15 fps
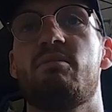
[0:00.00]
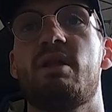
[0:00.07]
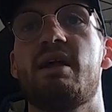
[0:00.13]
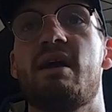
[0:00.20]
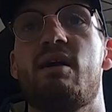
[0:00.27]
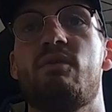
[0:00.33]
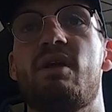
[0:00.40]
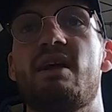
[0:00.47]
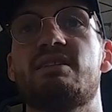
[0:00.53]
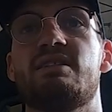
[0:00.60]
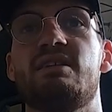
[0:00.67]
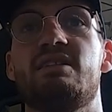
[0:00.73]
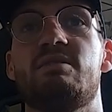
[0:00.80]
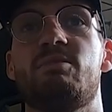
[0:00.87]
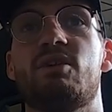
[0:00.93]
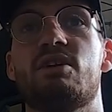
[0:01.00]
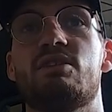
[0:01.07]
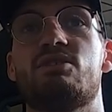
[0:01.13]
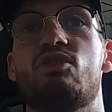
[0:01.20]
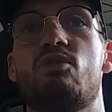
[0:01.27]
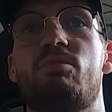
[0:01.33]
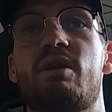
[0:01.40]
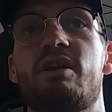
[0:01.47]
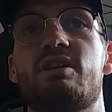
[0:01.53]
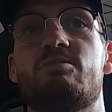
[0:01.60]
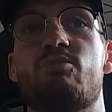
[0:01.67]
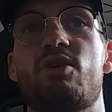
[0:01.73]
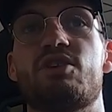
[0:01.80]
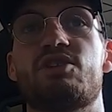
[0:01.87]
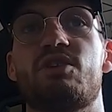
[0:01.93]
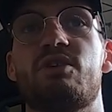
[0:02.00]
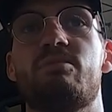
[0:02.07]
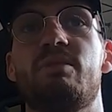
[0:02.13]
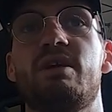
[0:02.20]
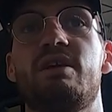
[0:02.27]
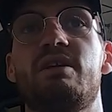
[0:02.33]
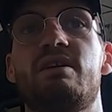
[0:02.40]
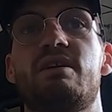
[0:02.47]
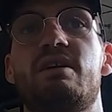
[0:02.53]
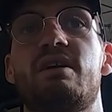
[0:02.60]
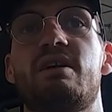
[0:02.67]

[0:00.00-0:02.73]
play out nice and easy because nobody's pressuring me.